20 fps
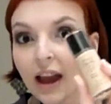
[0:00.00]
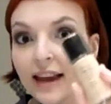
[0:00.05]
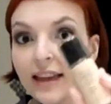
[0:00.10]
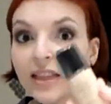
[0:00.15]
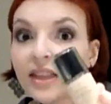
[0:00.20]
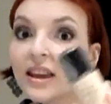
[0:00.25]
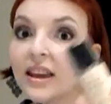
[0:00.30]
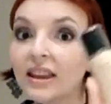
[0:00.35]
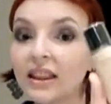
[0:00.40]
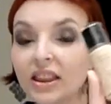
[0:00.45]

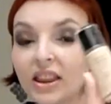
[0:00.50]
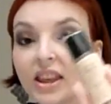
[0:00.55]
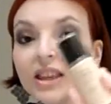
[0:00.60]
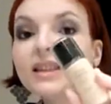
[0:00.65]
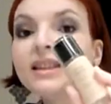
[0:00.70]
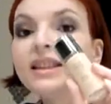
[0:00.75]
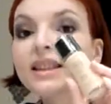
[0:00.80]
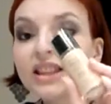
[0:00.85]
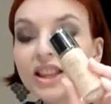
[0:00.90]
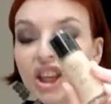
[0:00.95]
I think
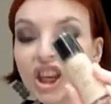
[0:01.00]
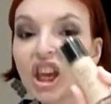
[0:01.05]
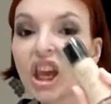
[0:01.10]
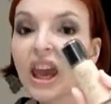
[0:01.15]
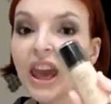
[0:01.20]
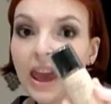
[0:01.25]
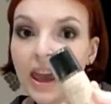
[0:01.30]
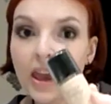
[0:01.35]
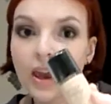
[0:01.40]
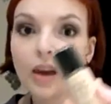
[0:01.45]
this is
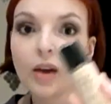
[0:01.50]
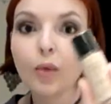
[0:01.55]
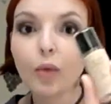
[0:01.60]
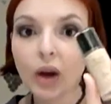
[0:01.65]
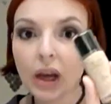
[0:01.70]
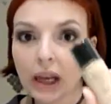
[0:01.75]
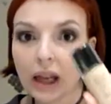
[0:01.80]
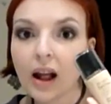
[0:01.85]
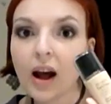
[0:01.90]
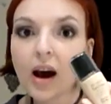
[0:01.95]
king
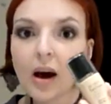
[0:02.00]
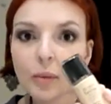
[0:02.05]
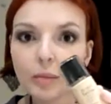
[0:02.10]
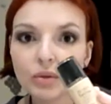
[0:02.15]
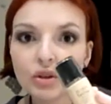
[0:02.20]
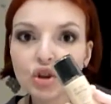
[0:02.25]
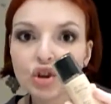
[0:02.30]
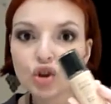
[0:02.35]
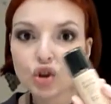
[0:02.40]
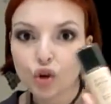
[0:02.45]
when it
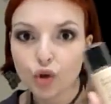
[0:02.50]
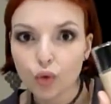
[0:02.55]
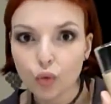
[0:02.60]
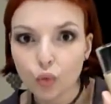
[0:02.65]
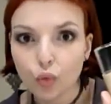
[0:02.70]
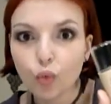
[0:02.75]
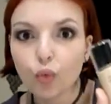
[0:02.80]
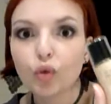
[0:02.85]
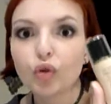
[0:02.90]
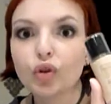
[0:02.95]
comes
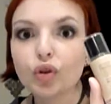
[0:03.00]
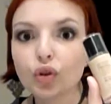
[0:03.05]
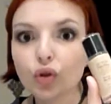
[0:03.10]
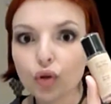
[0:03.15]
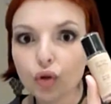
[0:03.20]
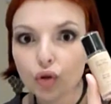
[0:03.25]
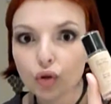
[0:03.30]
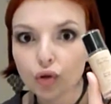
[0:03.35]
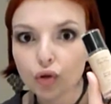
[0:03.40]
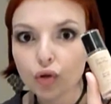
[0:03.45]
to
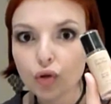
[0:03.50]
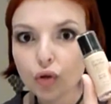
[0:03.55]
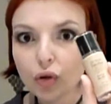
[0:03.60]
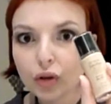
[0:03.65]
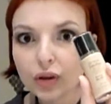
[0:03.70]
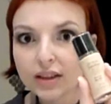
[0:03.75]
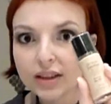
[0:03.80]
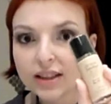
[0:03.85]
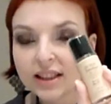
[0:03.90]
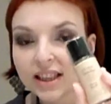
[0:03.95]

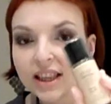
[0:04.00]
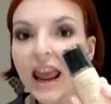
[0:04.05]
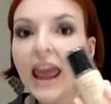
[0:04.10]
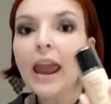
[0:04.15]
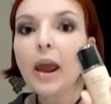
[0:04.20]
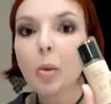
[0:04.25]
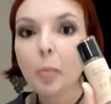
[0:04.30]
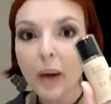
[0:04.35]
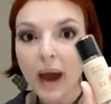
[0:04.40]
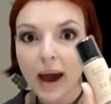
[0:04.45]

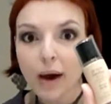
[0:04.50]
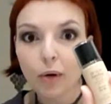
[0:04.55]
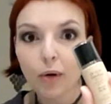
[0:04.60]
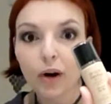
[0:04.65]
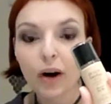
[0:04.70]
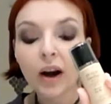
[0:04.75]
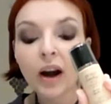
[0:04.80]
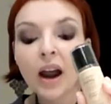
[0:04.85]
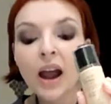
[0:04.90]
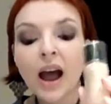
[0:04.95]
staying
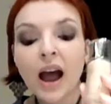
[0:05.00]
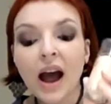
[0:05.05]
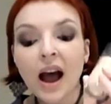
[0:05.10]
power.